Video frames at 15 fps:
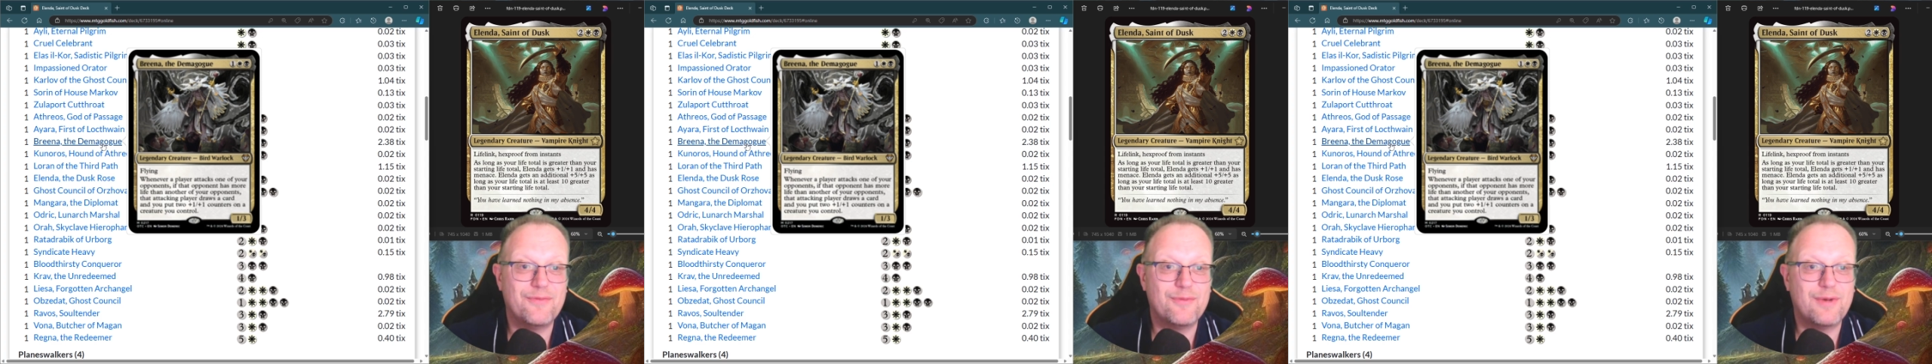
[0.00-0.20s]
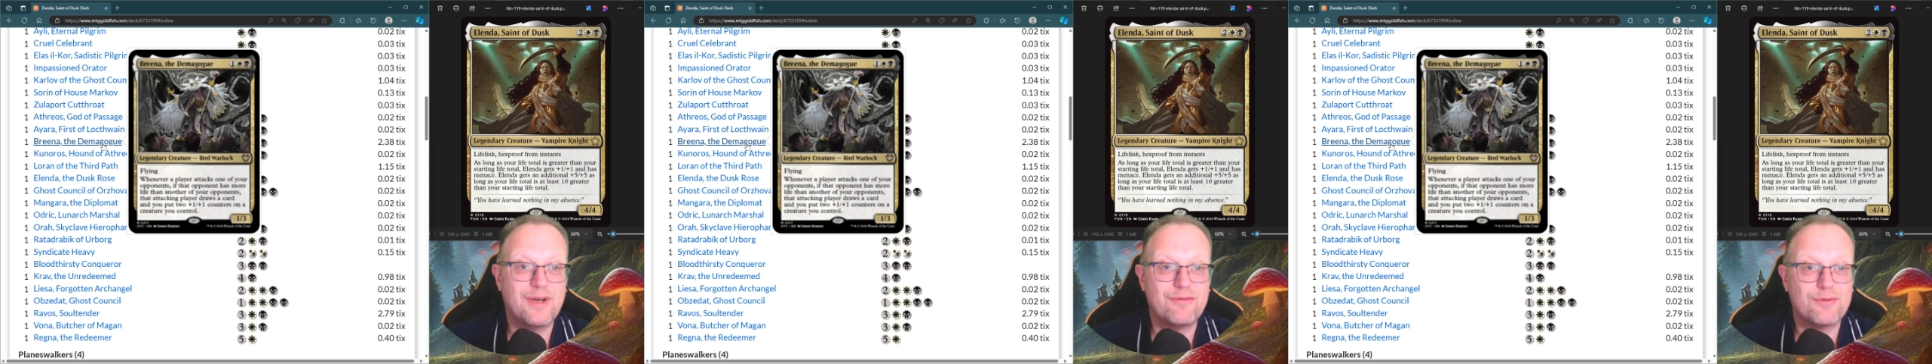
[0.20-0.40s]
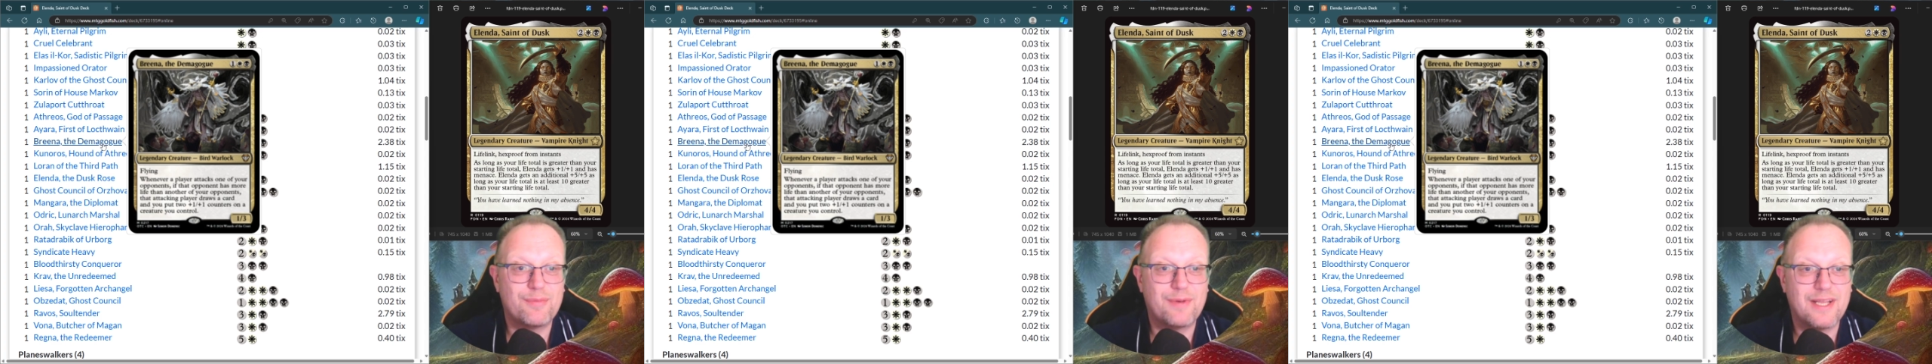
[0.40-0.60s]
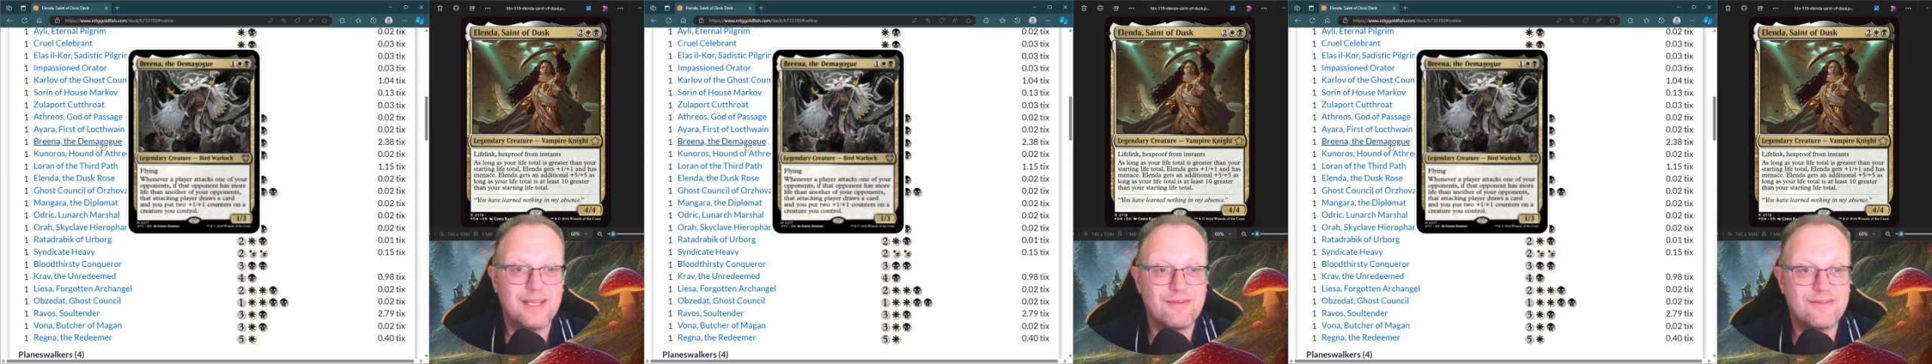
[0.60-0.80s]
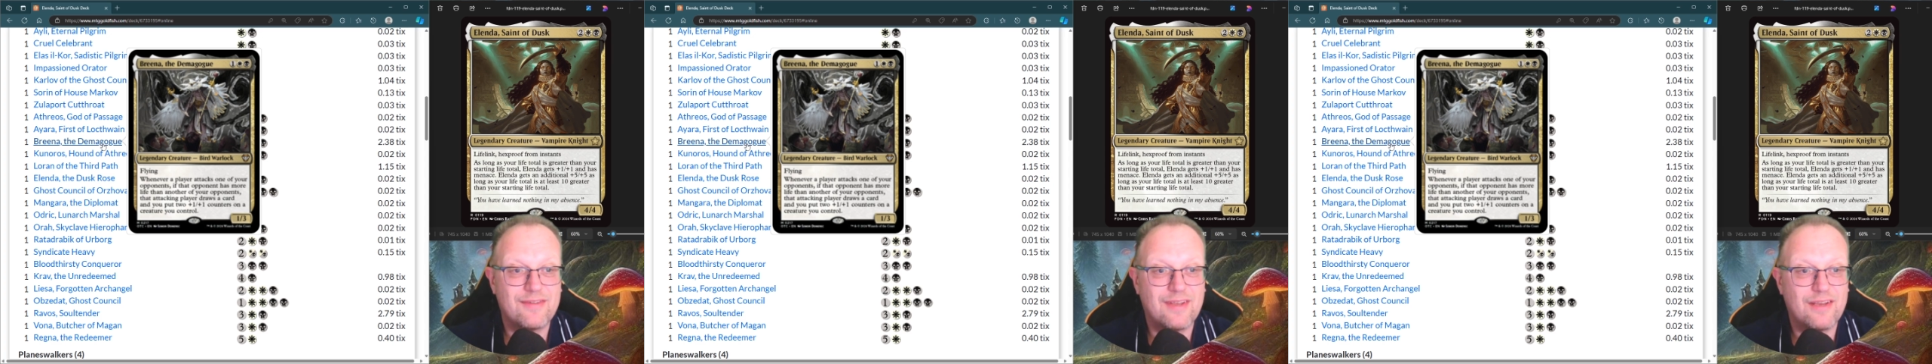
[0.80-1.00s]
Whenever a
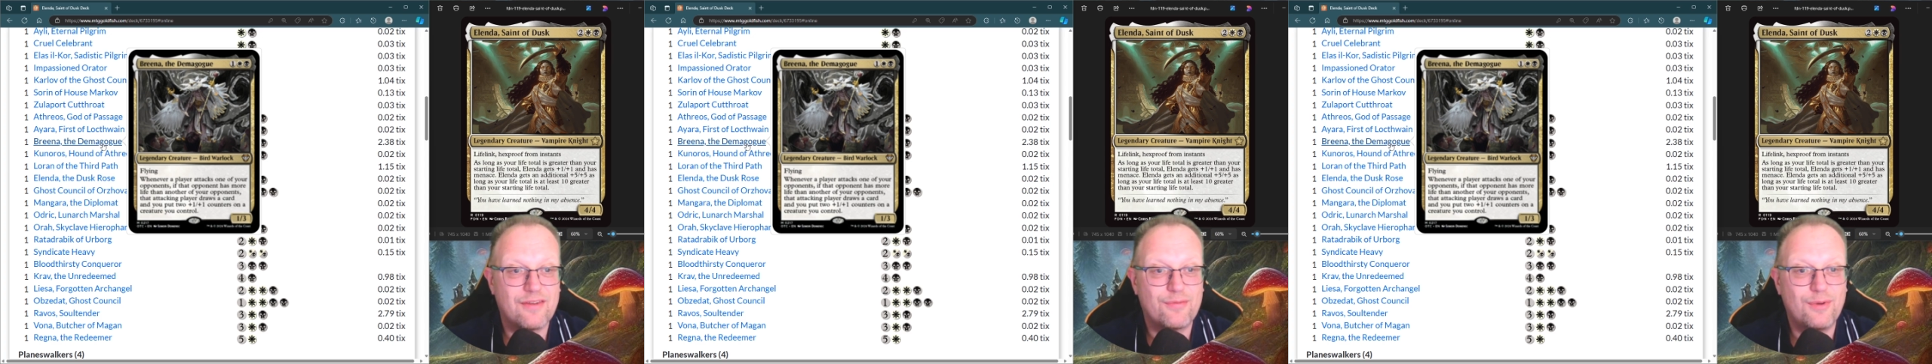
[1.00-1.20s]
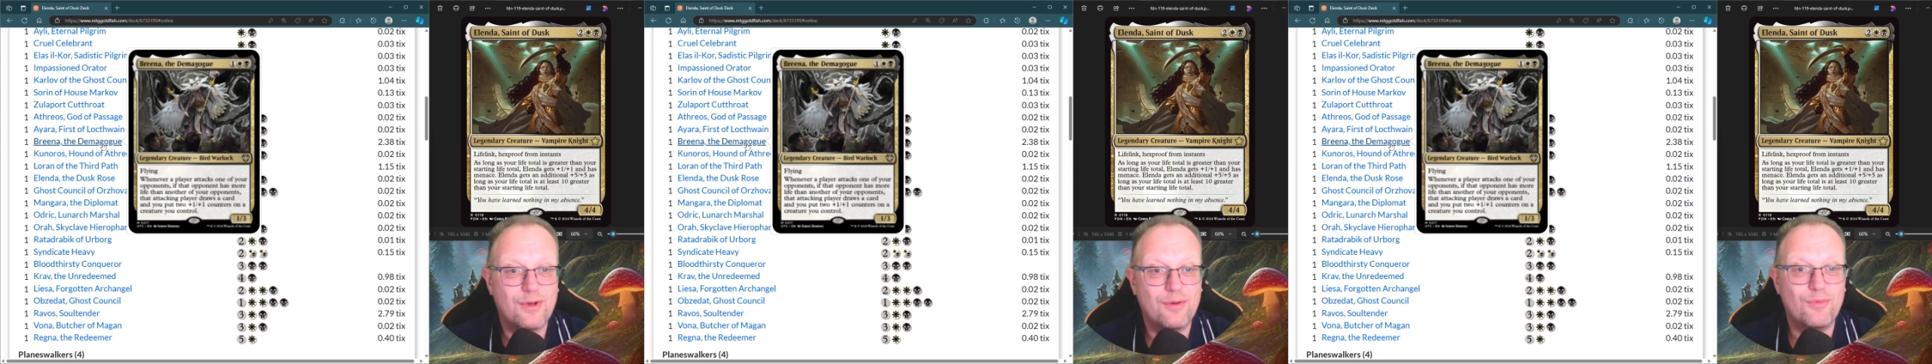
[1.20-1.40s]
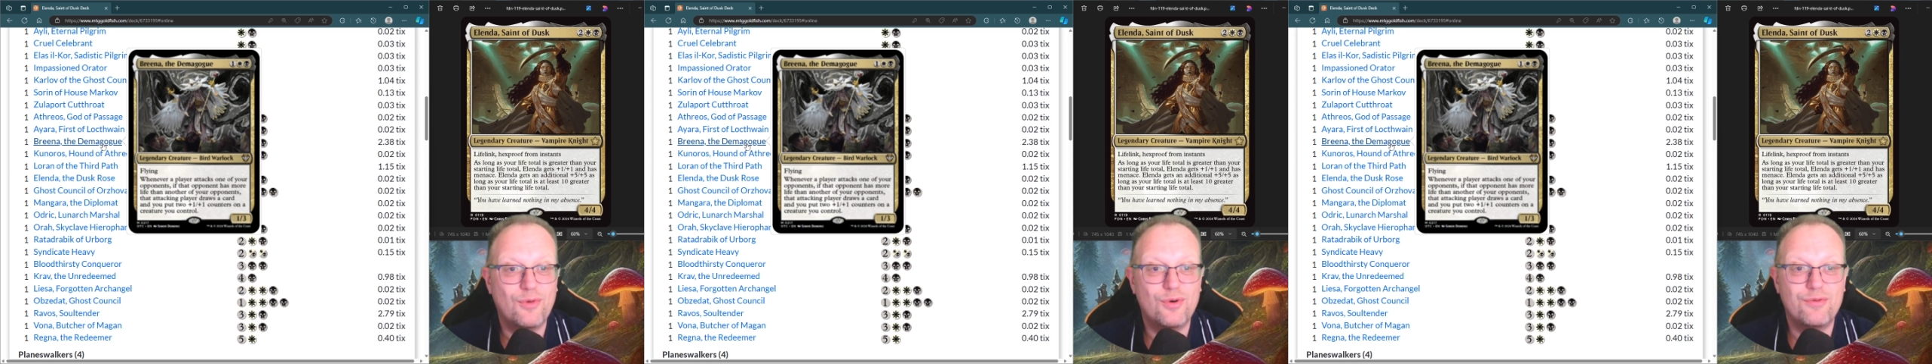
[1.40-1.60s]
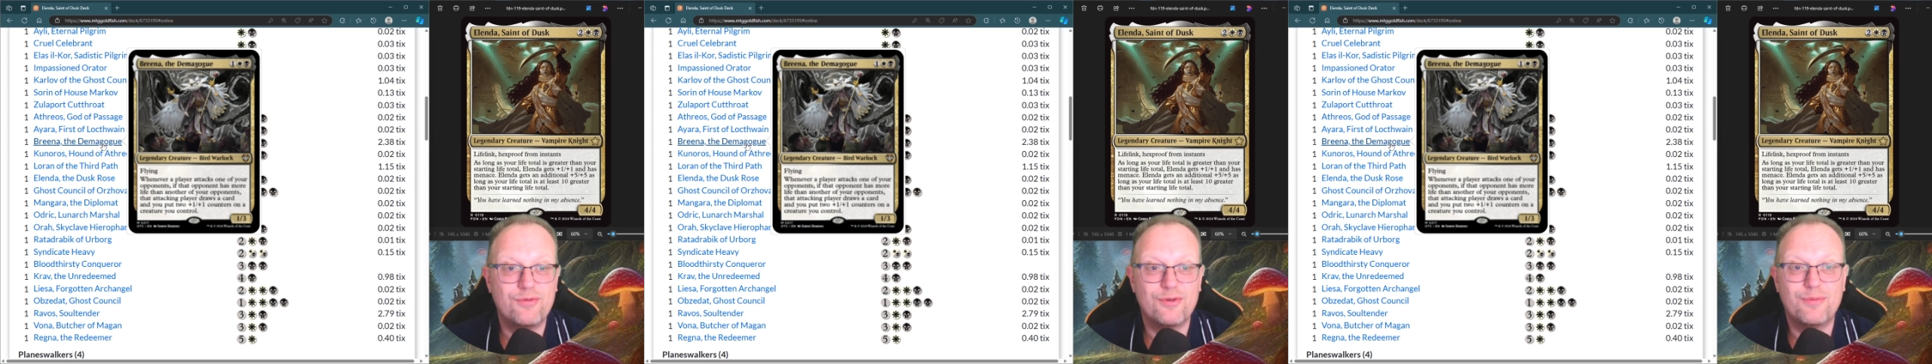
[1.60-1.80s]
player attacks 1 or more of